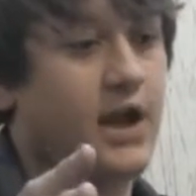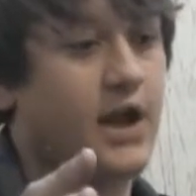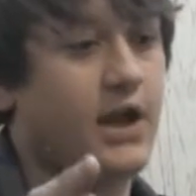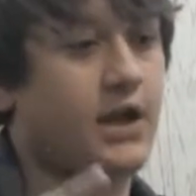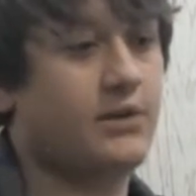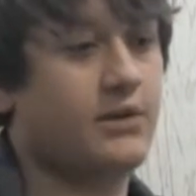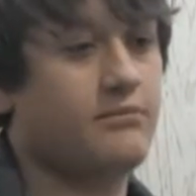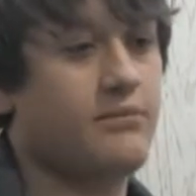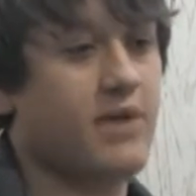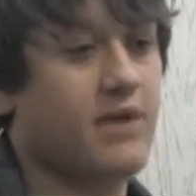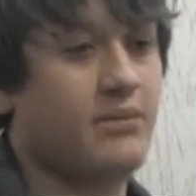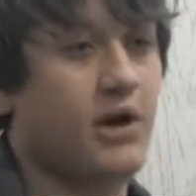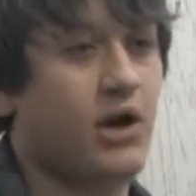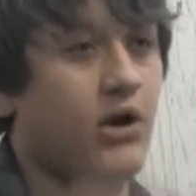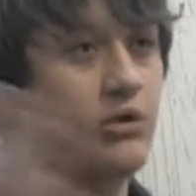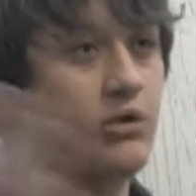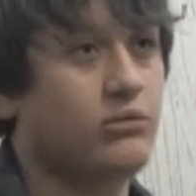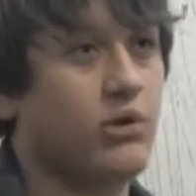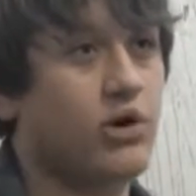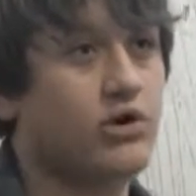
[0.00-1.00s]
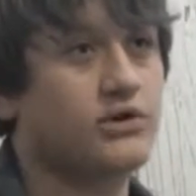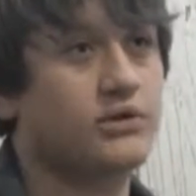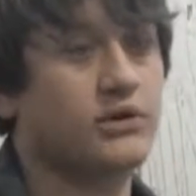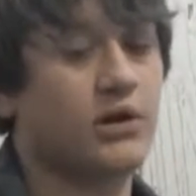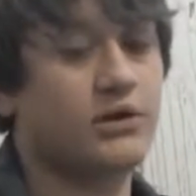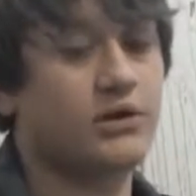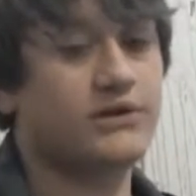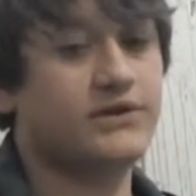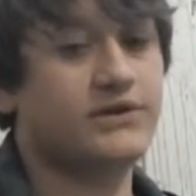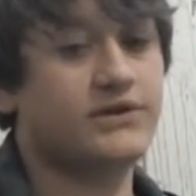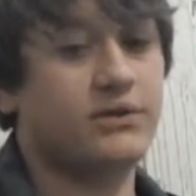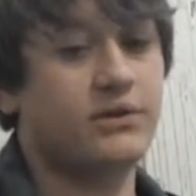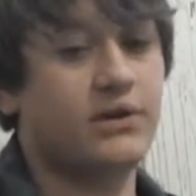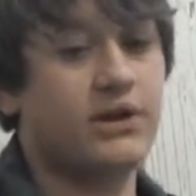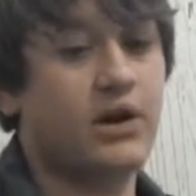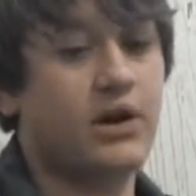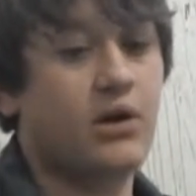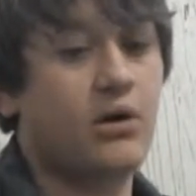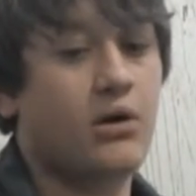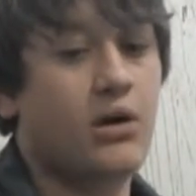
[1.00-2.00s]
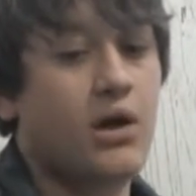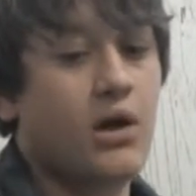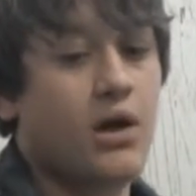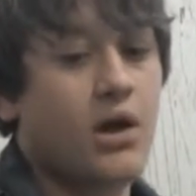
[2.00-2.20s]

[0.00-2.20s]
and make my own martial arts studio.